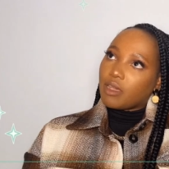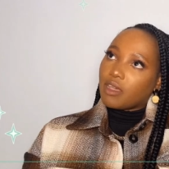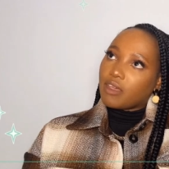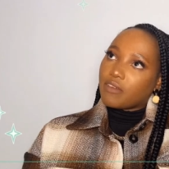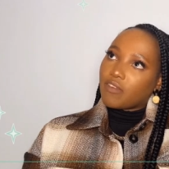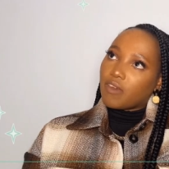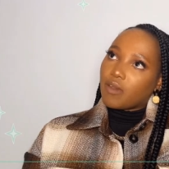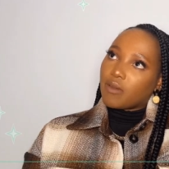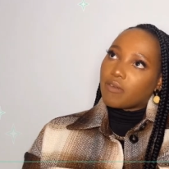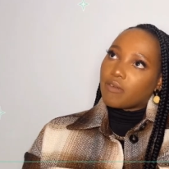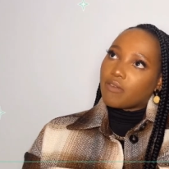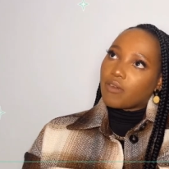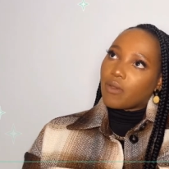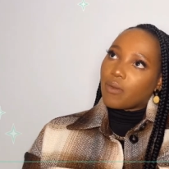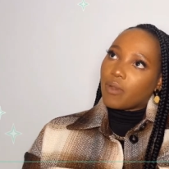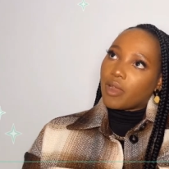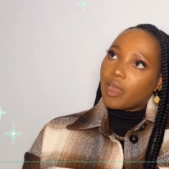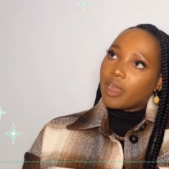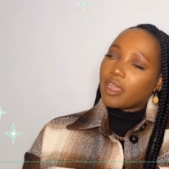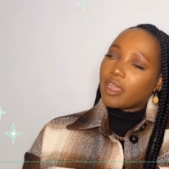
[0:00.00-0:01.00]
for, for
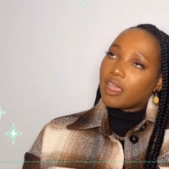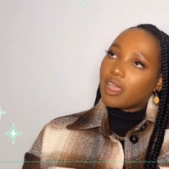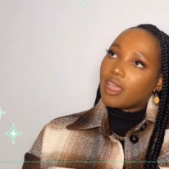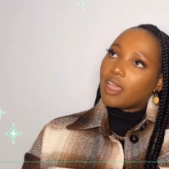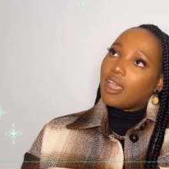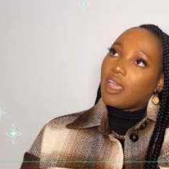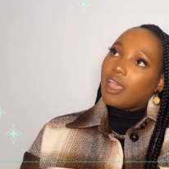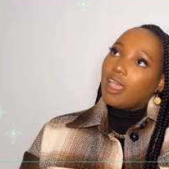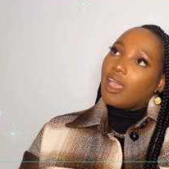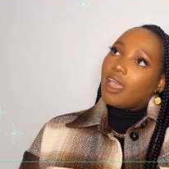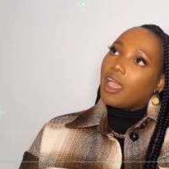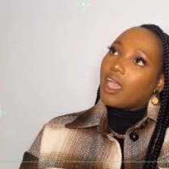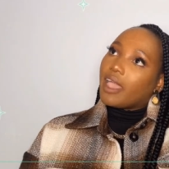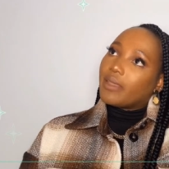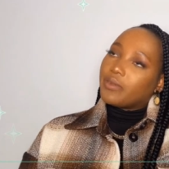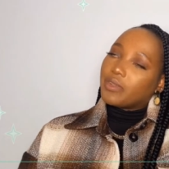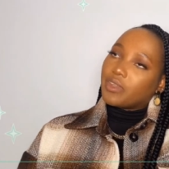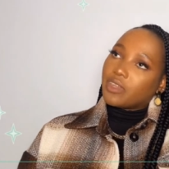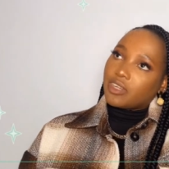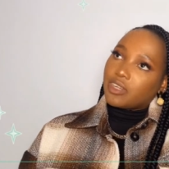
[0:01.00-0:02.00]
work and we
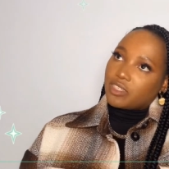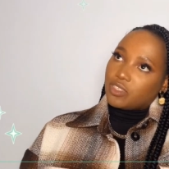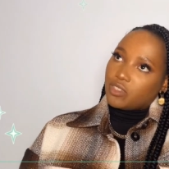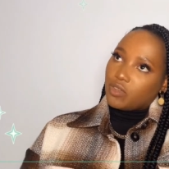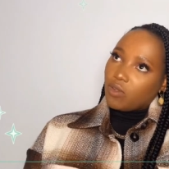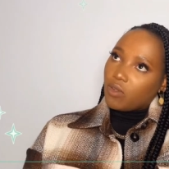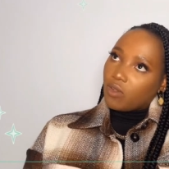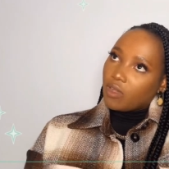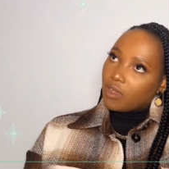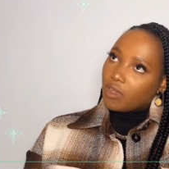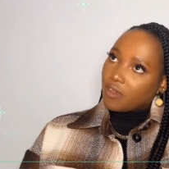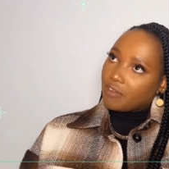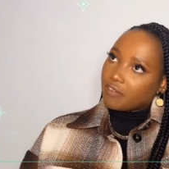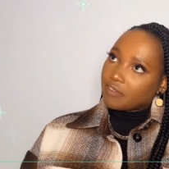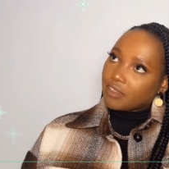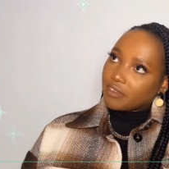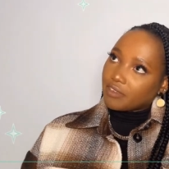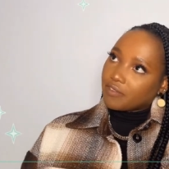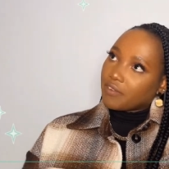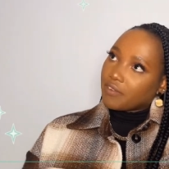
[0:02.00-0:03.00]
got a tour of the
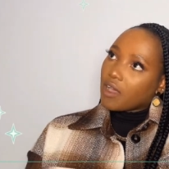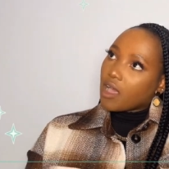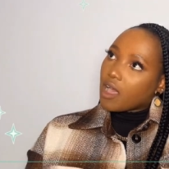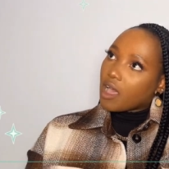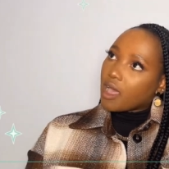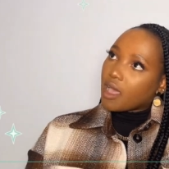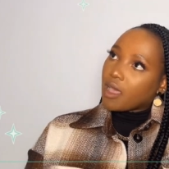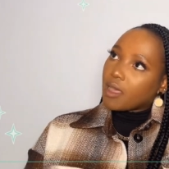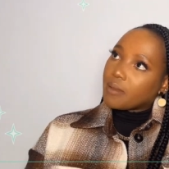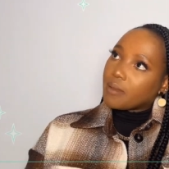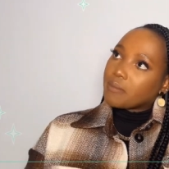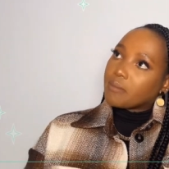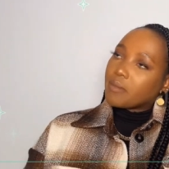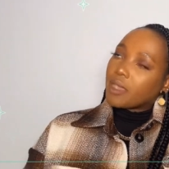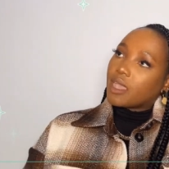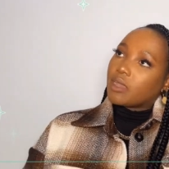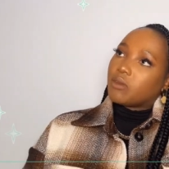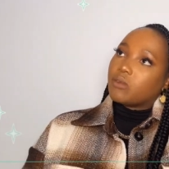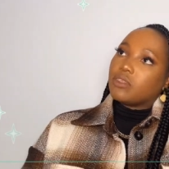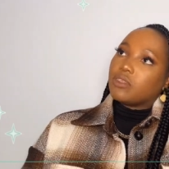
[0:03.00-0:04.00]
farm and
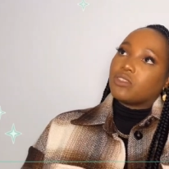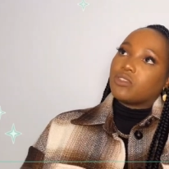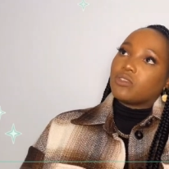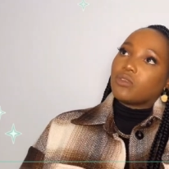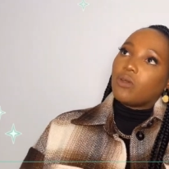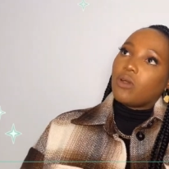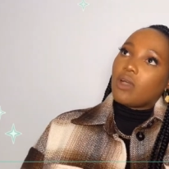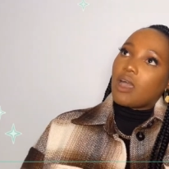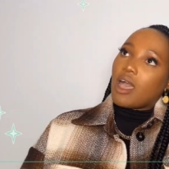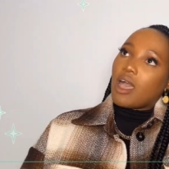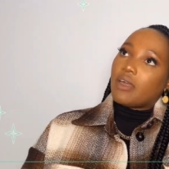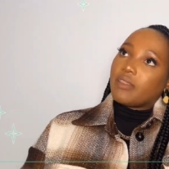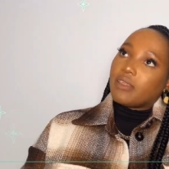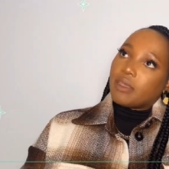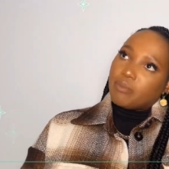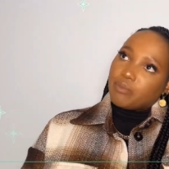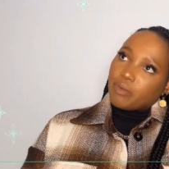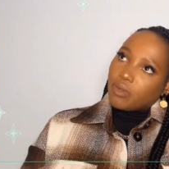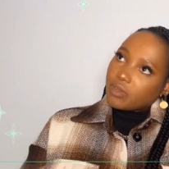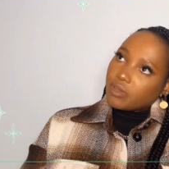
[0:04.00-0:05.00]
we saw how they
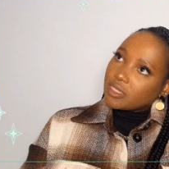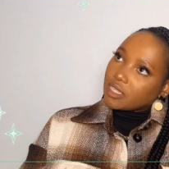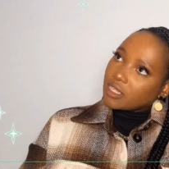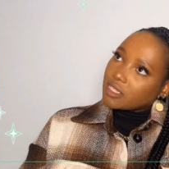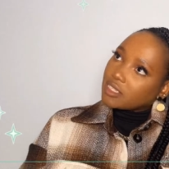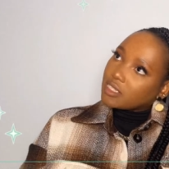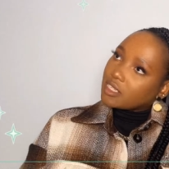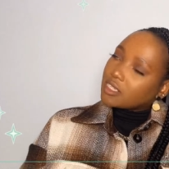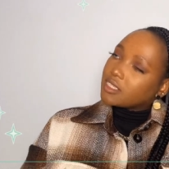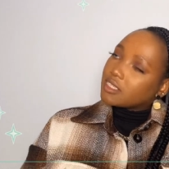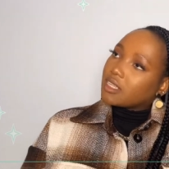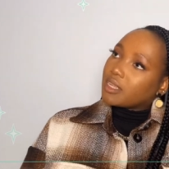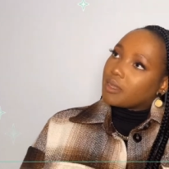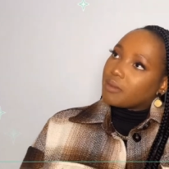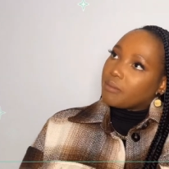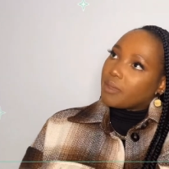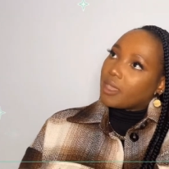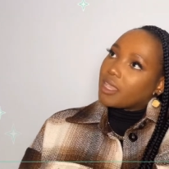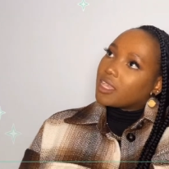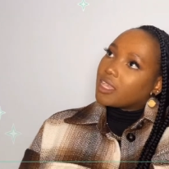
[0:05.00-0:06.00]
process it and
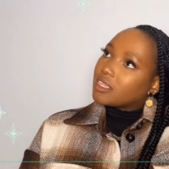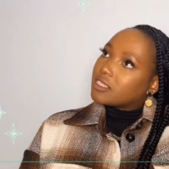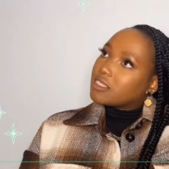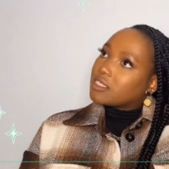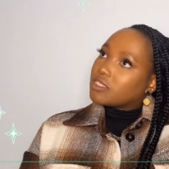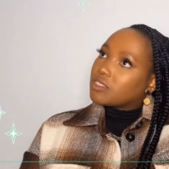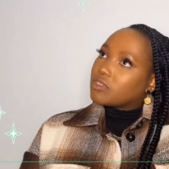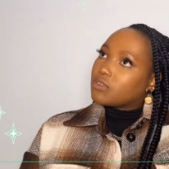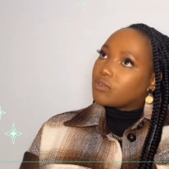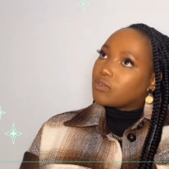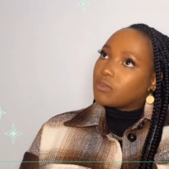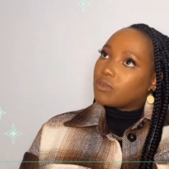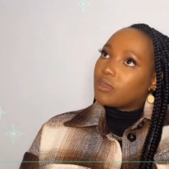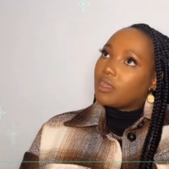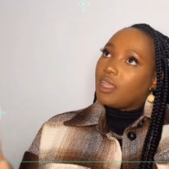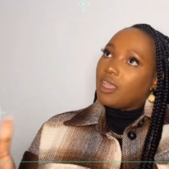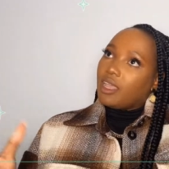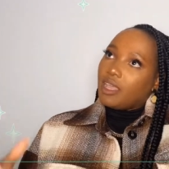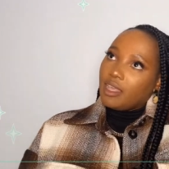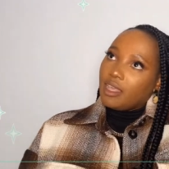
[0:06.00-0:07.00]
make it into
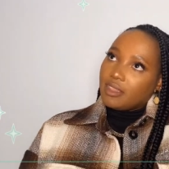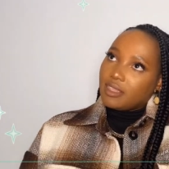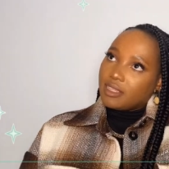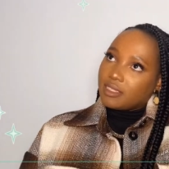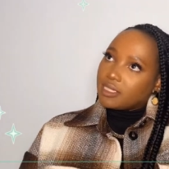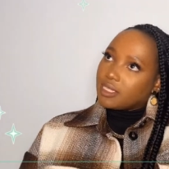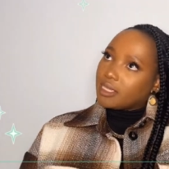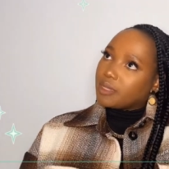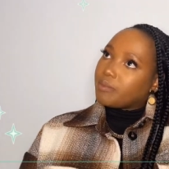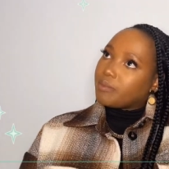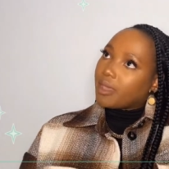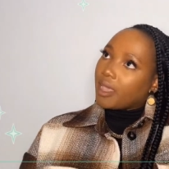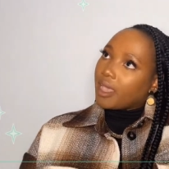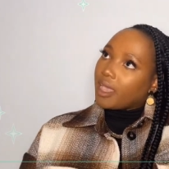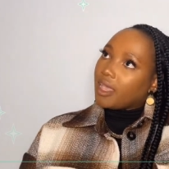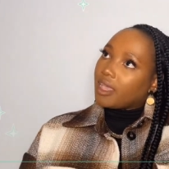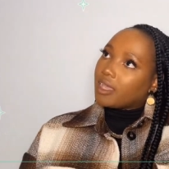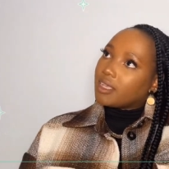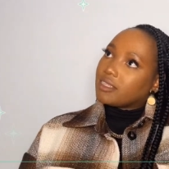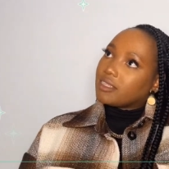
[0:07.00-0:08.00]
the tea
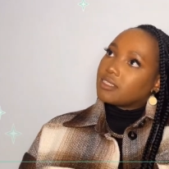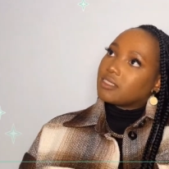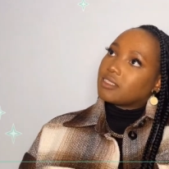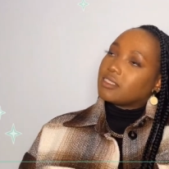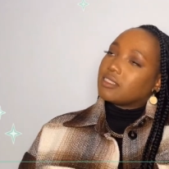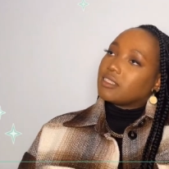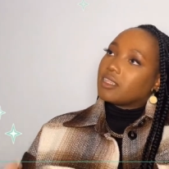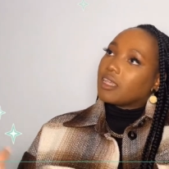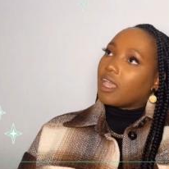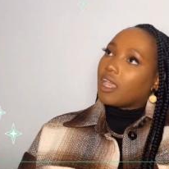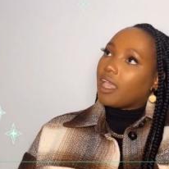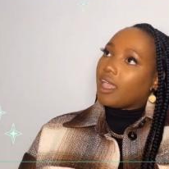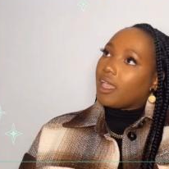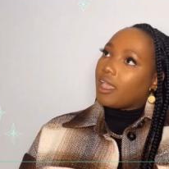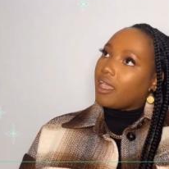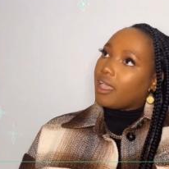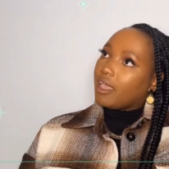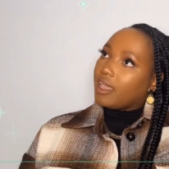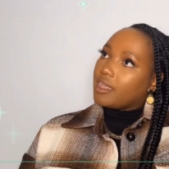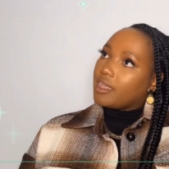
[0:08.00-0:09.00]
bags
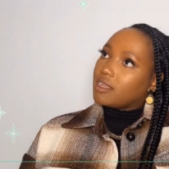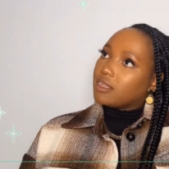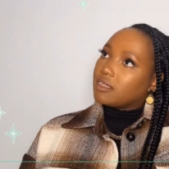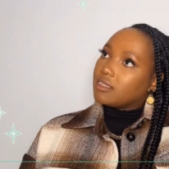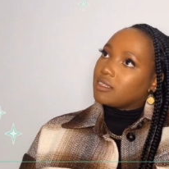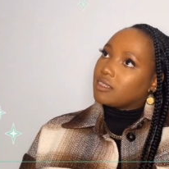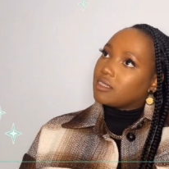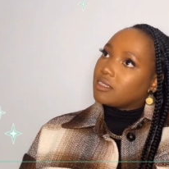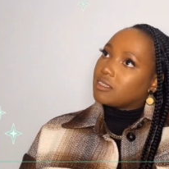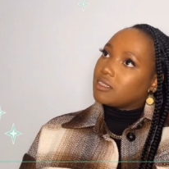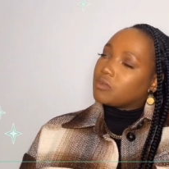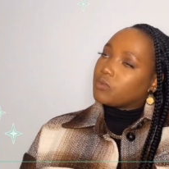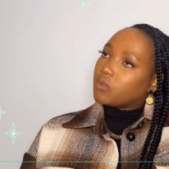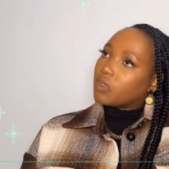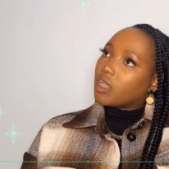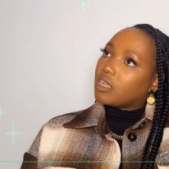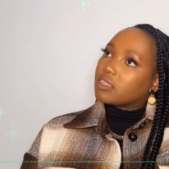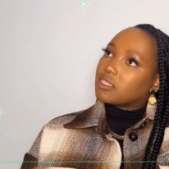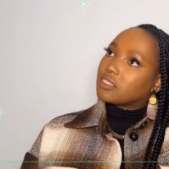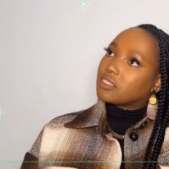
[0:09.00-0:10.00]
and we got
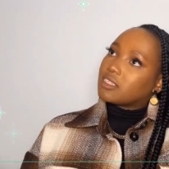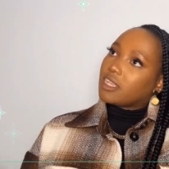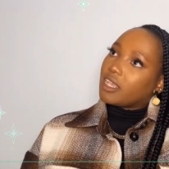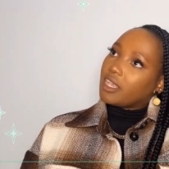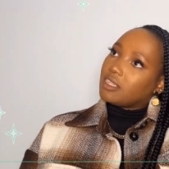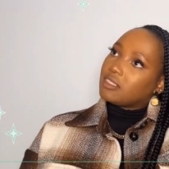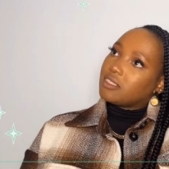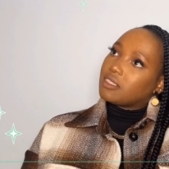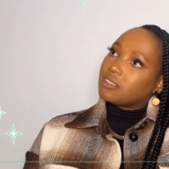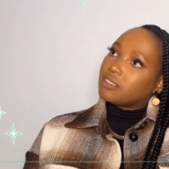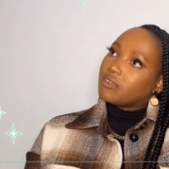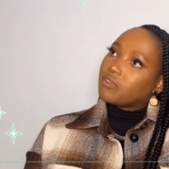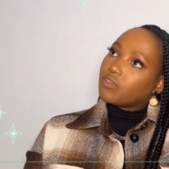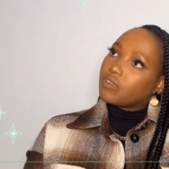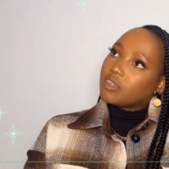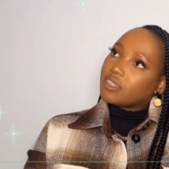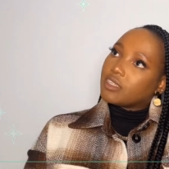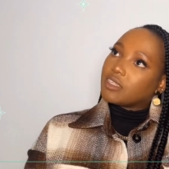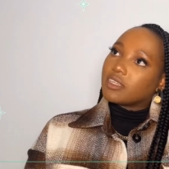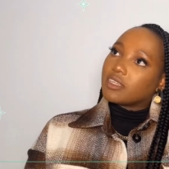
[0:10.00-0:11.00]
to taste the different